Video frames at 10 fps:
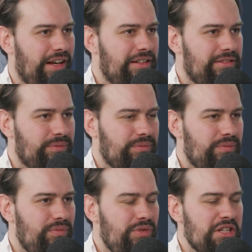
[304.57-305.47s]
And
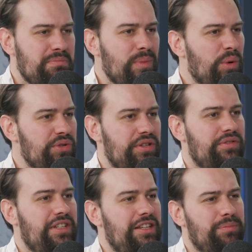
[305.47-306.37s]
most
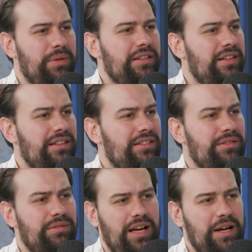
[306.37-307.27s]
of these
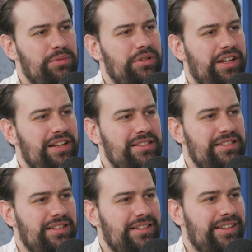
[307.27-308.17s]
buildings, I would
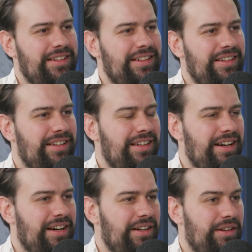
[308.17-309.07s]
guess,
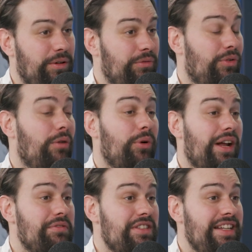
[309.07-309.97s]
from what
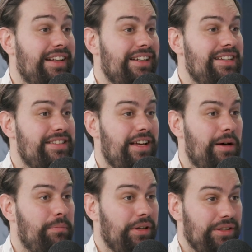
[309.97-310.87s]
I've seen at least,
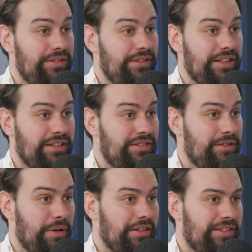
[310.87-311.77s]
are built in
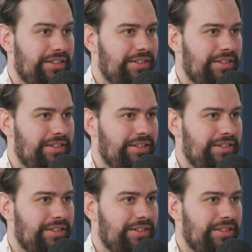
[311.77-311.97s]
cement.